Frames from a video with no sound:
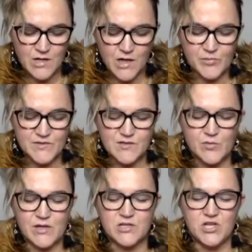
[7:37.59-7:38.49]
Help us to
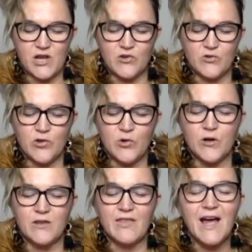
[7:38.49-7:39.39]
be a channel.
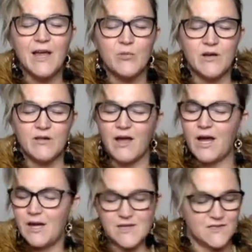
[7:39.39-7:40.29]
Lord, thy will, the
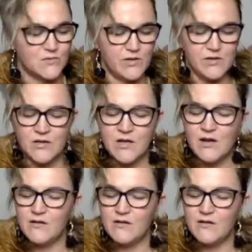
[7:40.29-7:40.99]
highest will